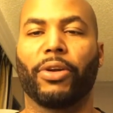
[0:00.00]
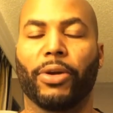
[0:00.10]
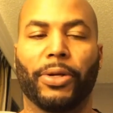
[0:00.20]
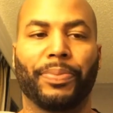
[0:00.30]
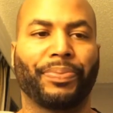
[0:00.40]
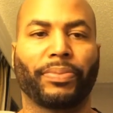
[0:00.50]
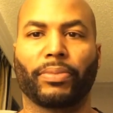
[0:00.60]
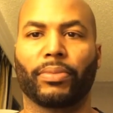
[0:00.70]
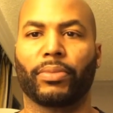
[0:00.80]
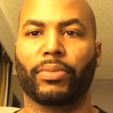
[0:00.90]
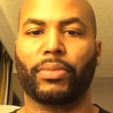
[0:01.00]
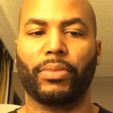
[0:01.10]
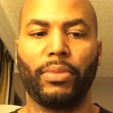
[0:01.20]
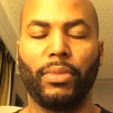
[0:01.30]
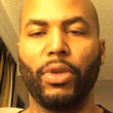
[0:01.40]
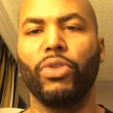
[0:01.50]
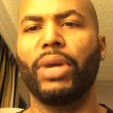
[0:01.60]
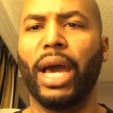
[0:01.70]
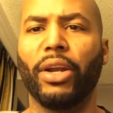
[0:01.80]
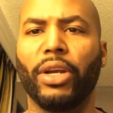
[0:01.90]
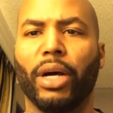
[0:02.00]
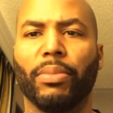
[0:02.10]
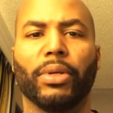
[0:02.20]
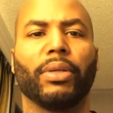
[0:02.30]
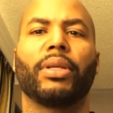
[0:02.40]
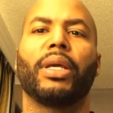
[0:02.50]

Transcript: girl, you got a number.